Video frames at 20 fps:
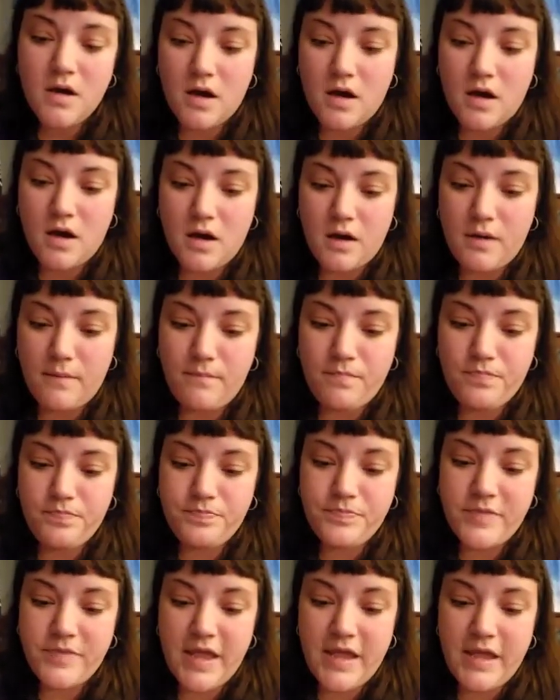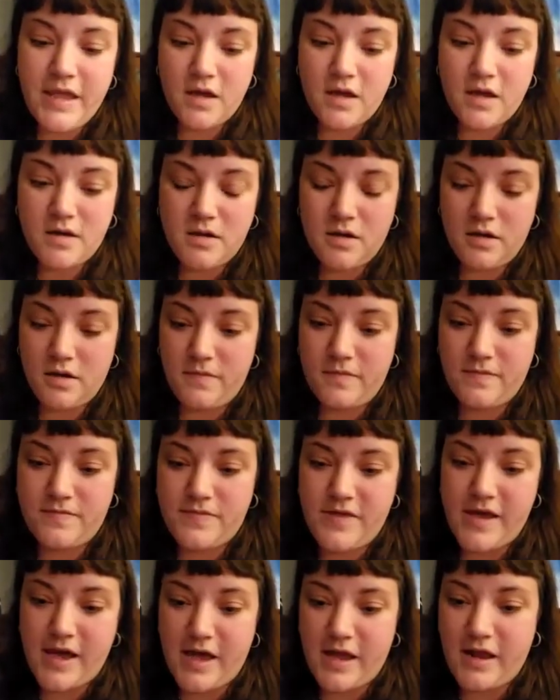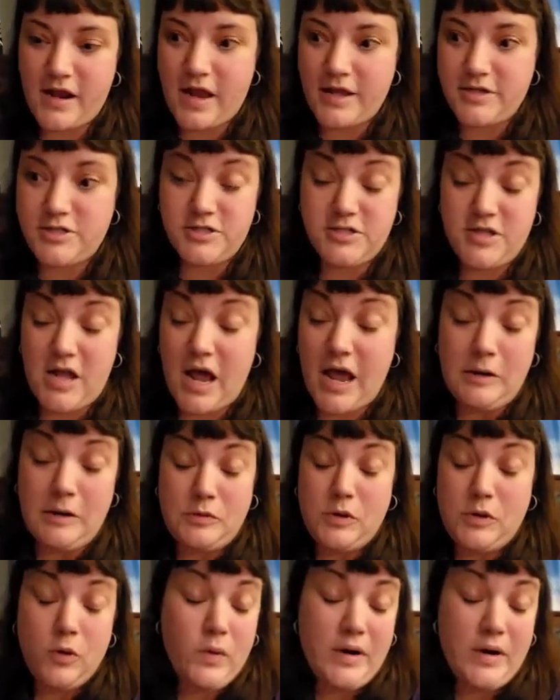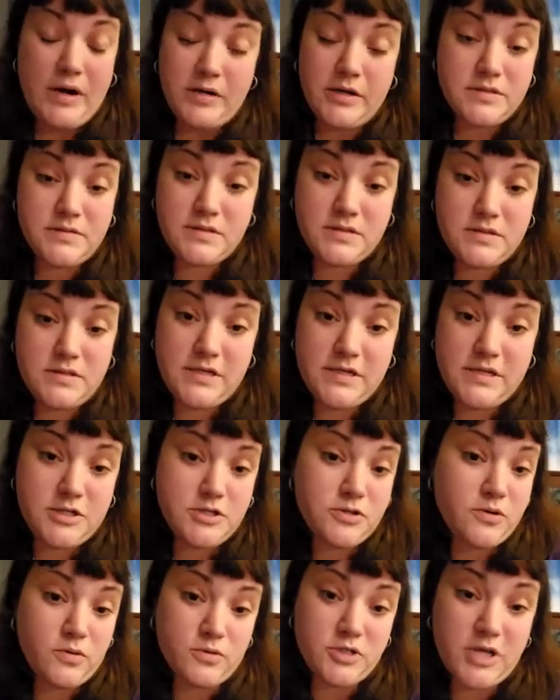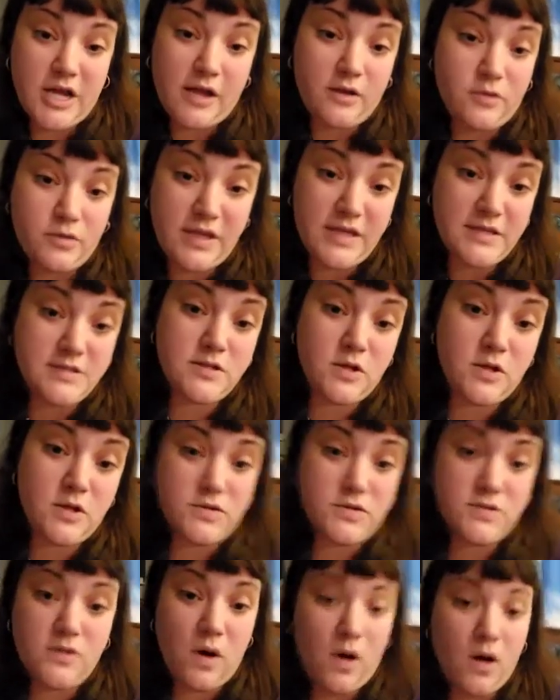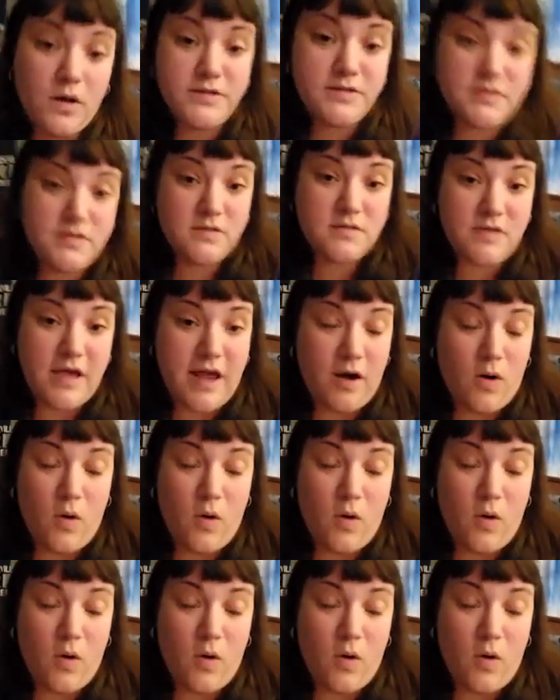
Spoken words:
Um, uh, that I don't know where a 6-year-old child gets those thoughts at